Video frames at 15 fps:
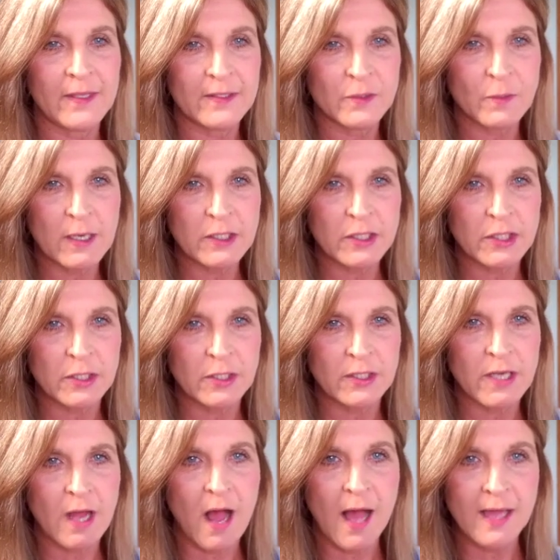sweatshirt
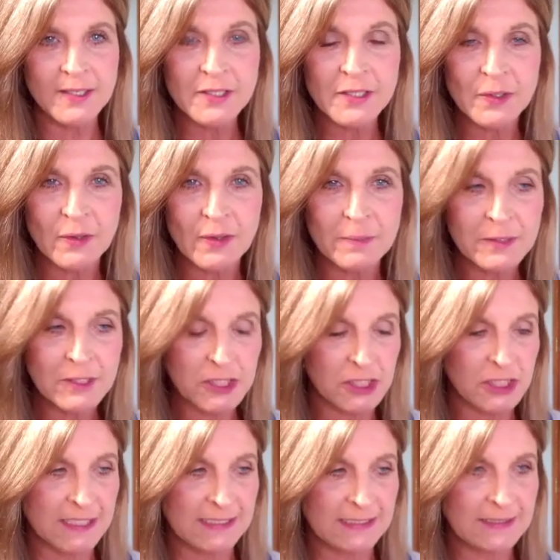onto the
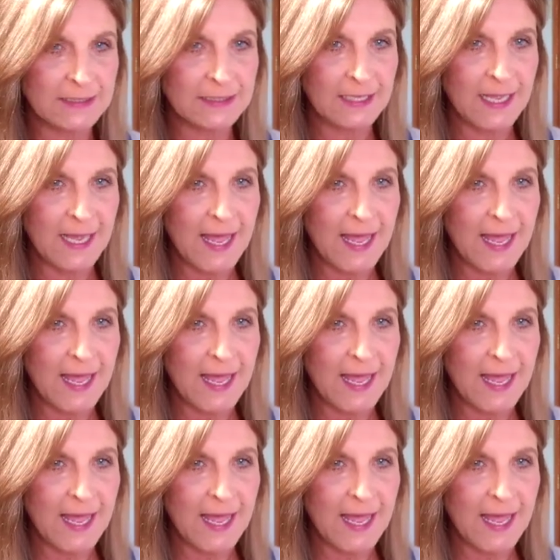machine